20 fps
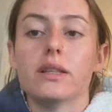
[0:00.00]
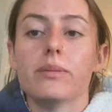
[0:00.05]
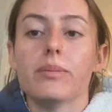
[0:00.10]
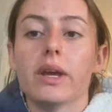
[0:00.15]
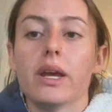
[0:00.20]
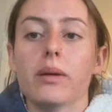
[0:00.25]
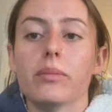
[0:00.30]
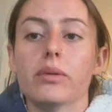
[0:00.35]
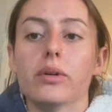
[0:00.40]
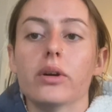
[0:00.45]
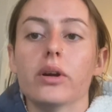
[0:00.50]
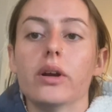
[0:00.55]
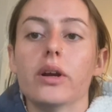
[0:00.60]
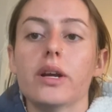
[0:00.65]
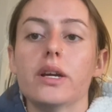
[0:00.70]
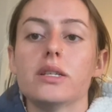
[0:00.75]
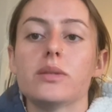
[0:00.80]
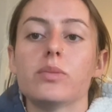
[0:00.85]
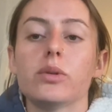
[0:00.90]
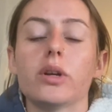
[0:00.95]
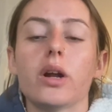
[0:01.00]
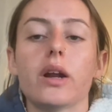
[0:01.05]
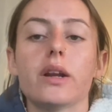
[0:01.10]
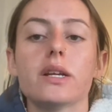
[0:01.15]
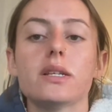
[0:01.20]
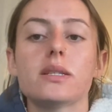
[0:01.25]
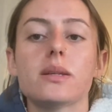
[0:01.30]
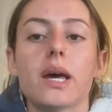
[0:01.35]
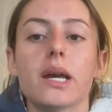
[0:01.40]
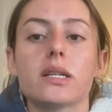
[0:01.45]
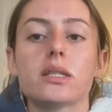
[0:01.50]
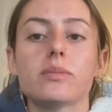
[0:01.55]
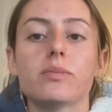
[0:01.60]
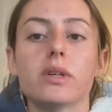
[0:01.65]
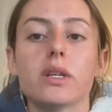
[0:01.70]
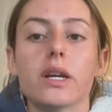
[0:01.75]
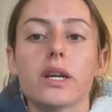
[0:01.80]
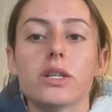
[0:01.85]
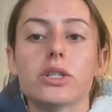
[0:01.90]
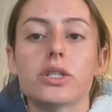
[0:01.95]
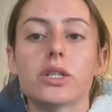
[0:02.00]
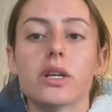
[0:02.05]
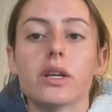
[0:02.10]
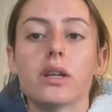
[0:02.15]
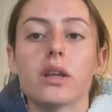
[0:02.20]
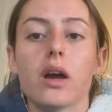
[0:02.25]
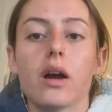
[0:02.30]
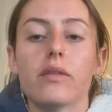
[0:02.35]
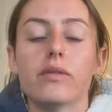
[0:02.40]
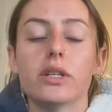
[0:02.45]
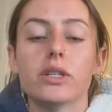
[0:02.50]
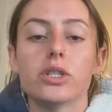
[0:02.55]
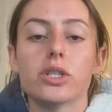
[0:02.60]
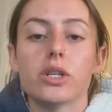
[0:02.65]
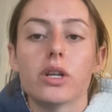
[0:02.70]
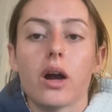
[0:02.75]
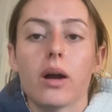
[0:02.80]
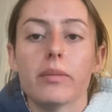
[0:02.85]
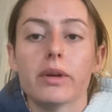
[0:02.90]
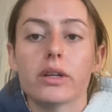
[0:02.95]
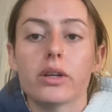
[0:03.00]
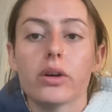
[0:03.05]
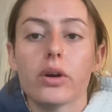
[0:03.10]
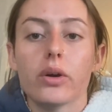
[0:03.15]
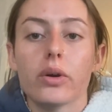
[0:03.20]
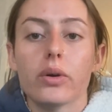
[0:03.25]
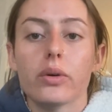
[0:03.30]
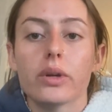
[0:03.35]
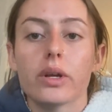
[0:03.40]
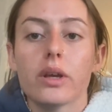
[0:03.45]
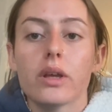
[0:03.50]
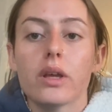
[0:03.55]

paper is Bernardi's explanation of the genomic code.